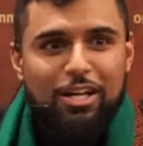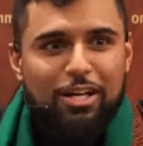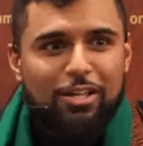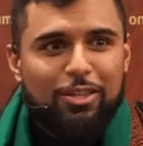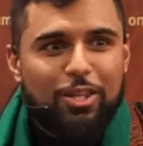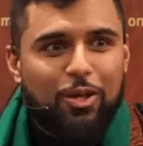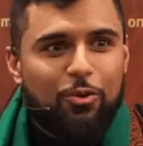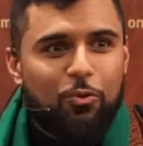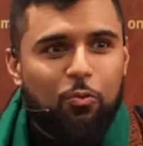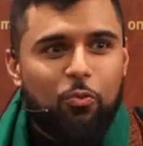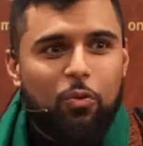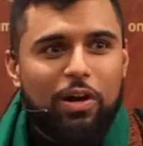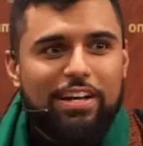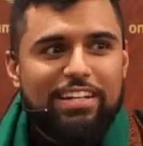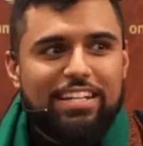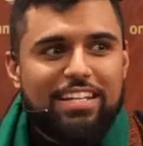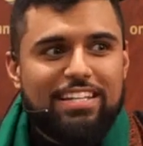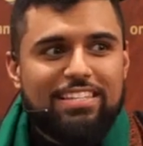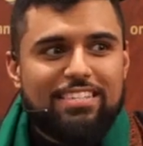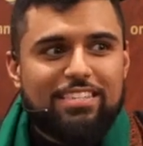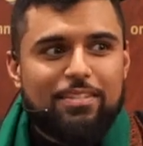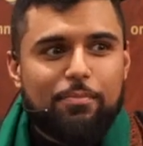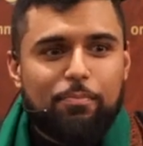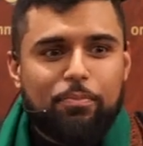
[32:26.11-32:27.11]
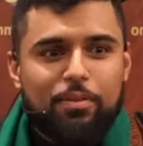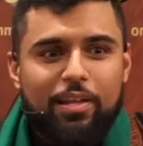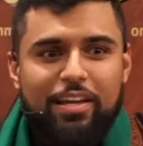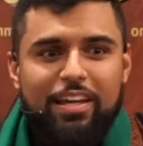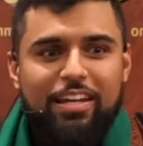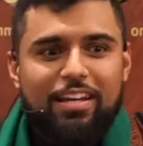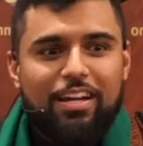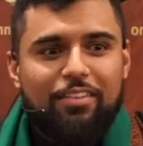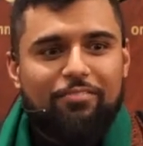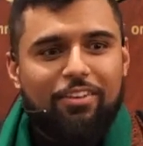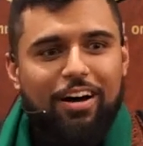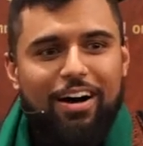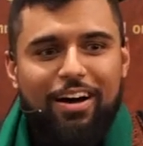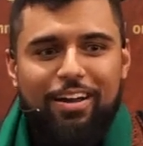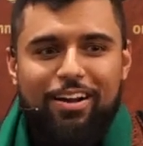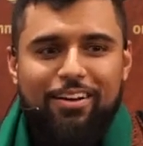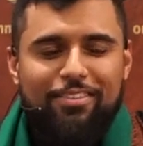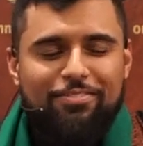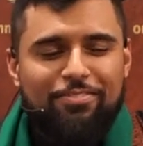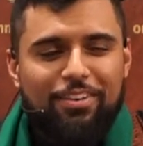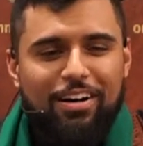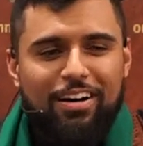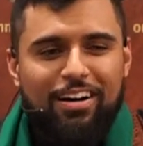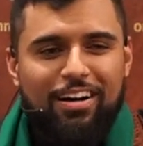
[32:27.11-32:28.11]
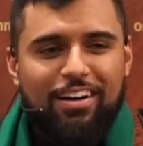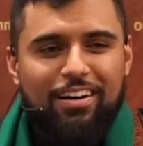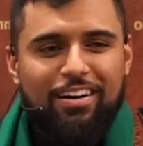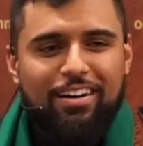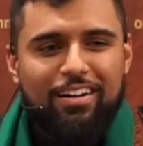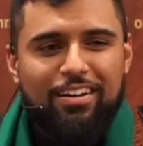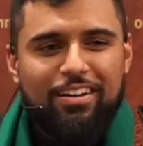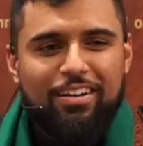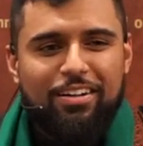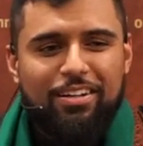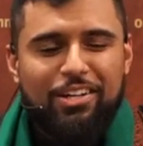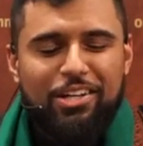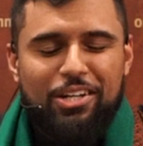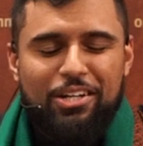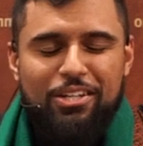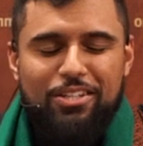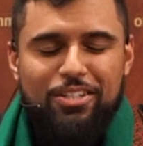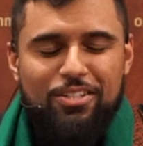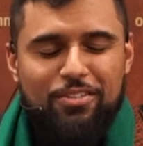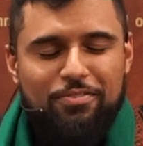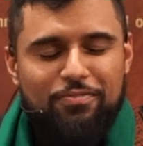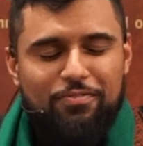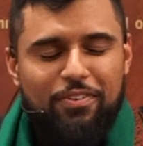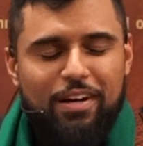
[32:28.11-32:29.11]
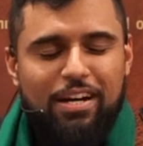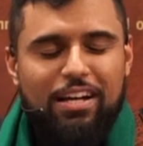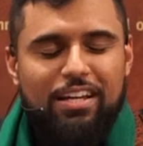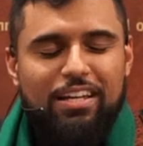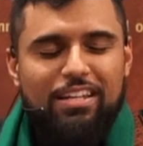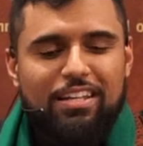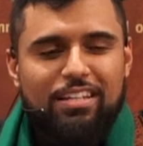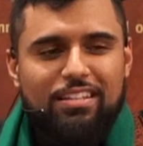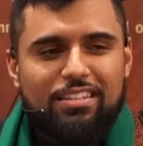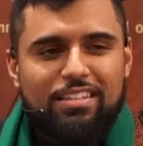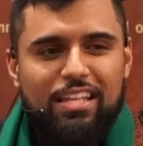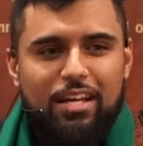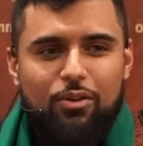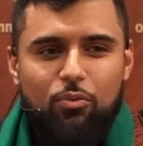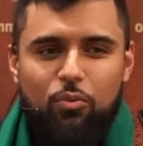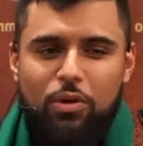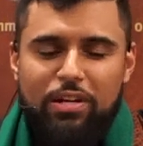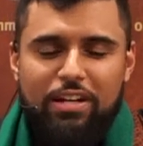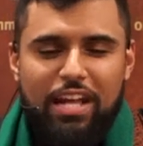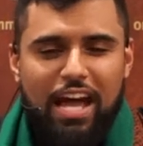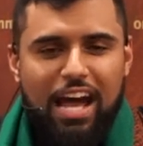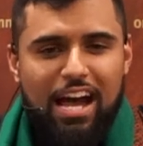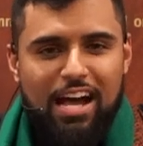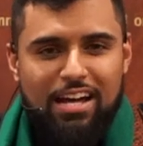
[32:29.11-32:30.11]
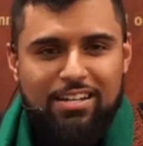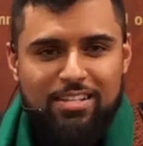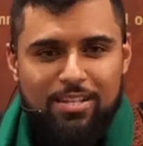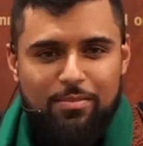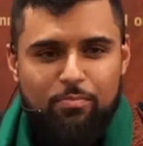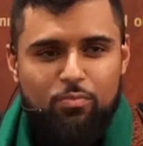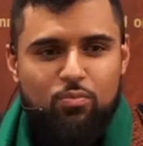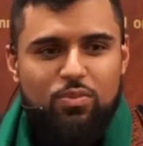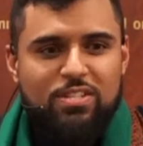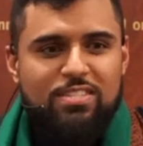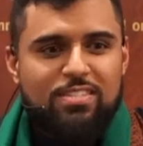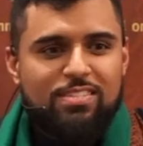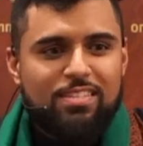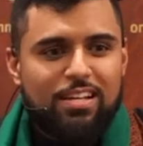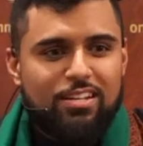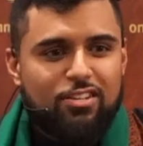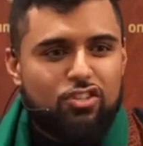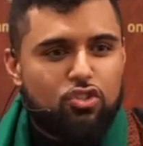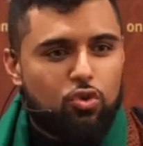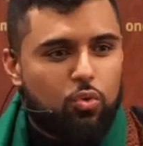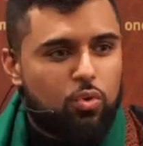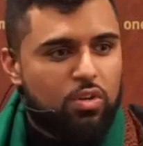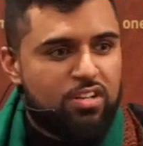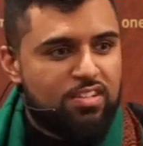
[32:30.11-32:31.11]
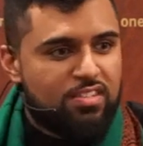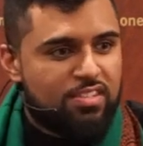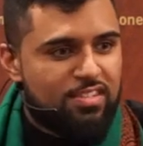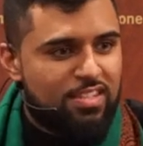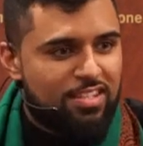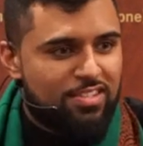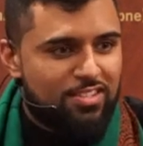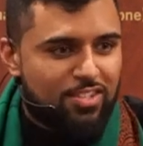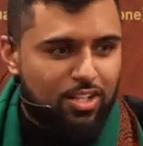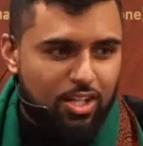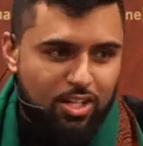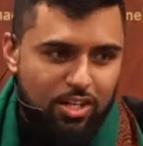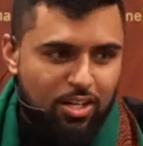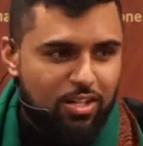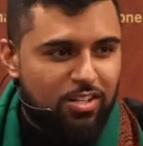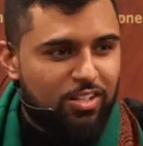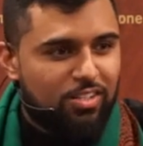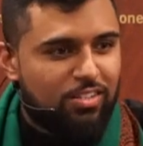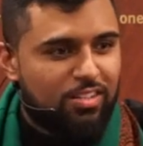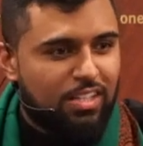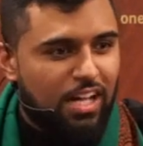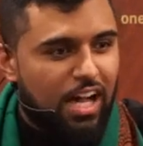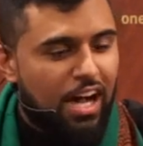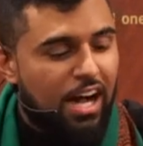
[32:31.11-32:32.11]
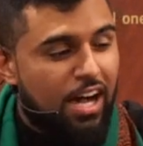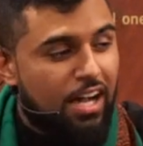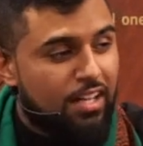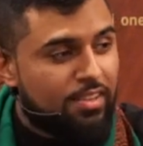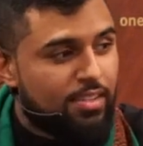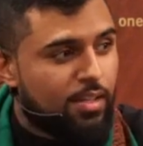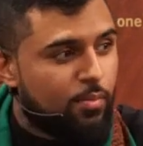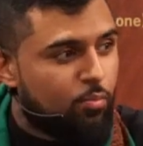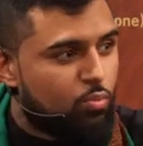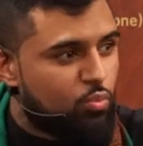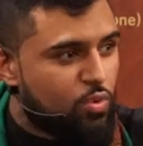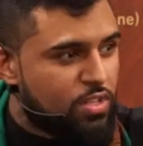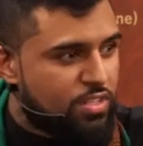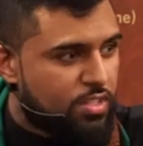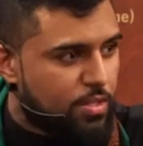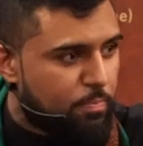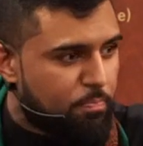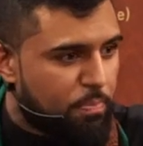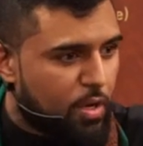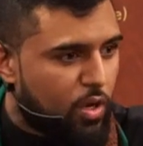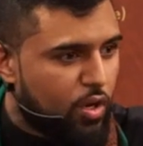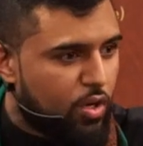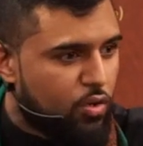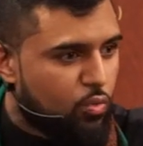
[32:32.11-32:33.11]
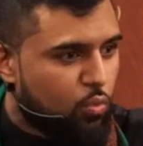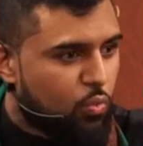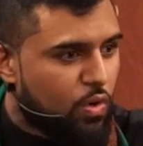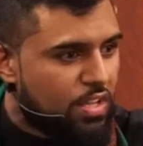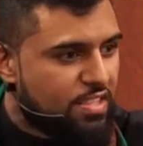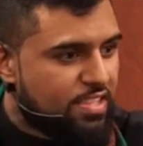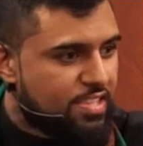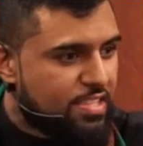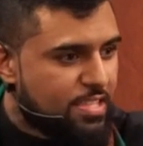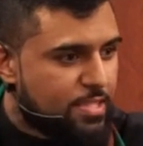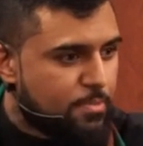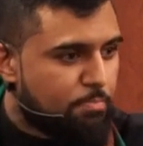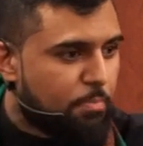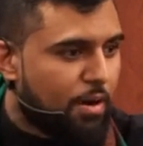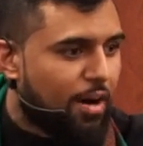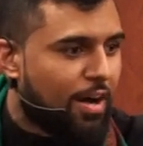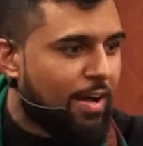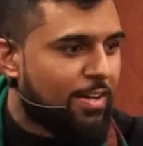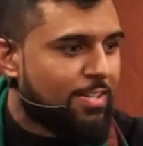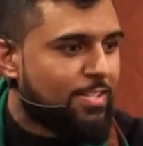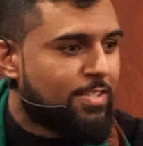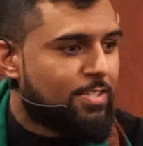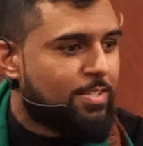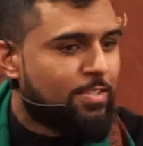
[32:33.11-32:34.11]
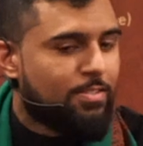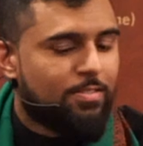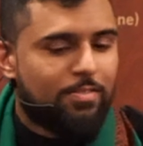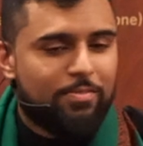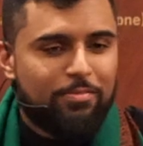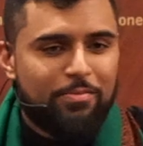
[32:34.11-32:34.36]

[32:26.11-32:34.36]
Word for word: Then what is the plain of Arafah? You find that when Adam was sent towards this earth, Adam was upon one spot.